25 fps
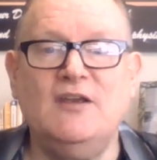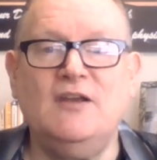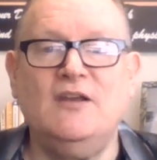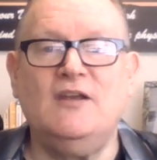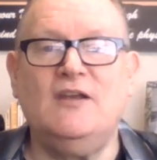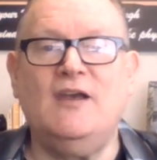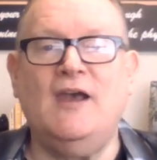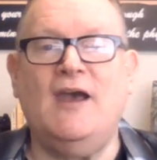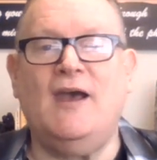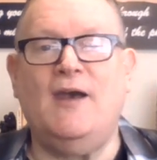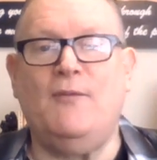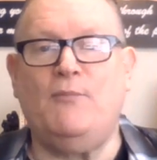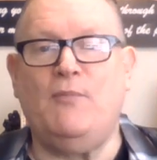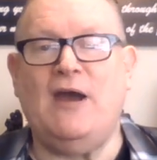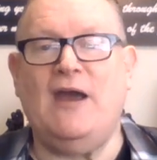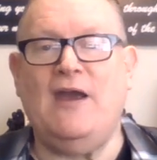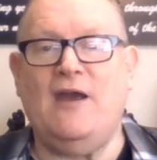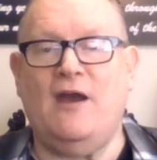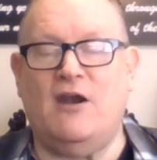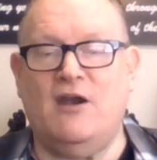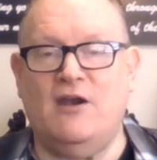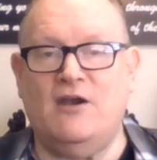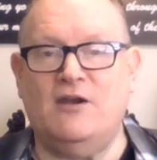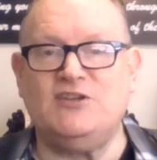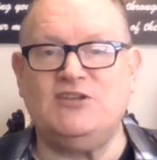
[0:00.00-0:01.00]
uh, by
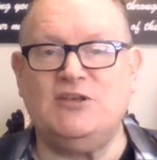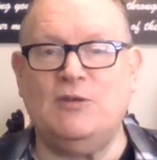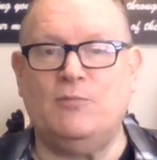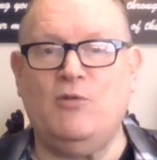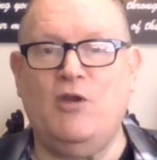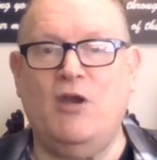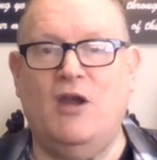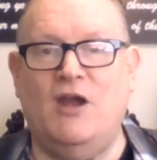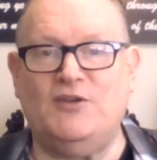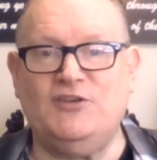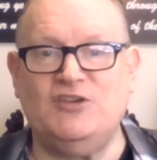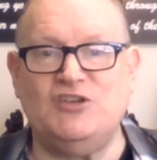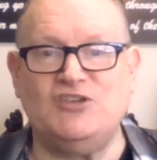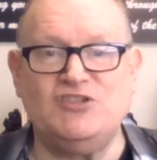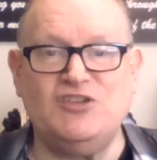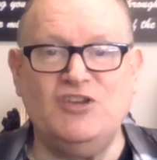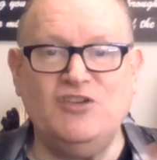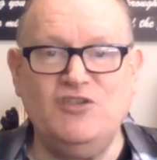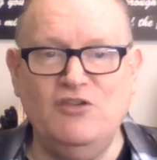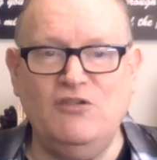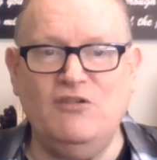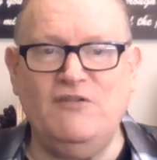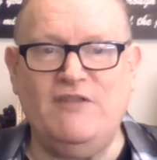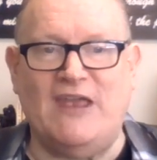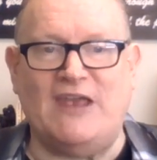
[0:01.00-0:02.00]
our subconscious to
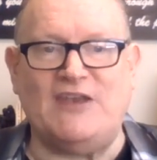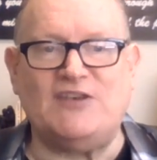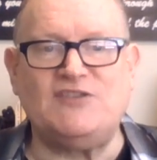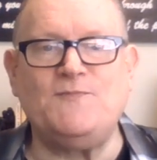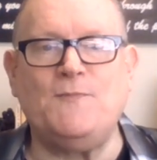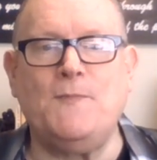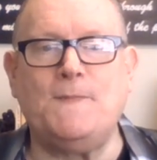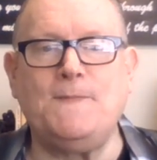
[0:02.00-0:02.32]
do this.